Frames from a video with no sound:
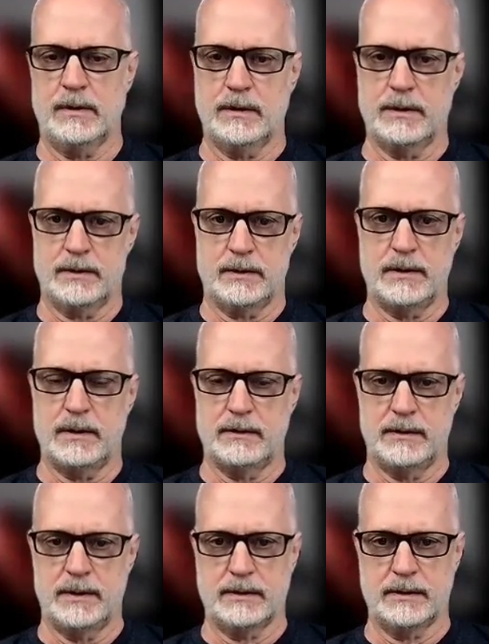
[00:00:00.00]
and their
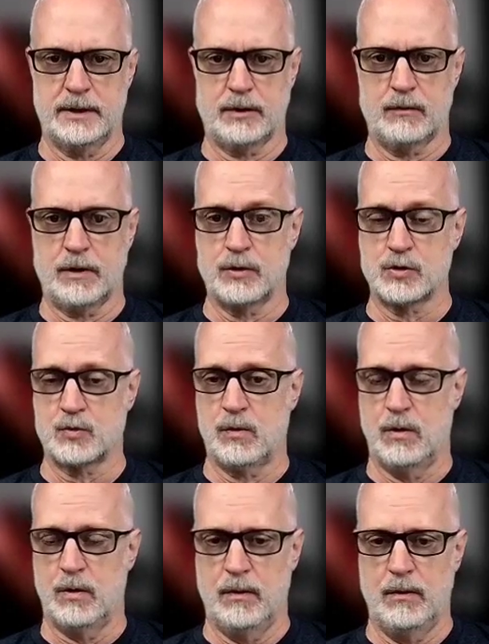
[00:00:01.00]
integrator's
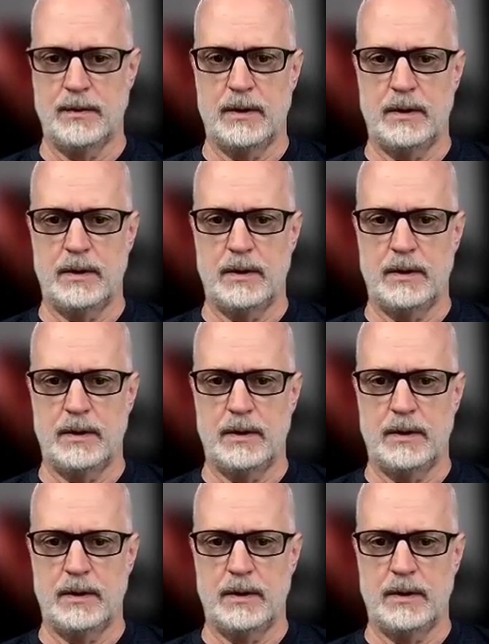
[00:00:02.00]
role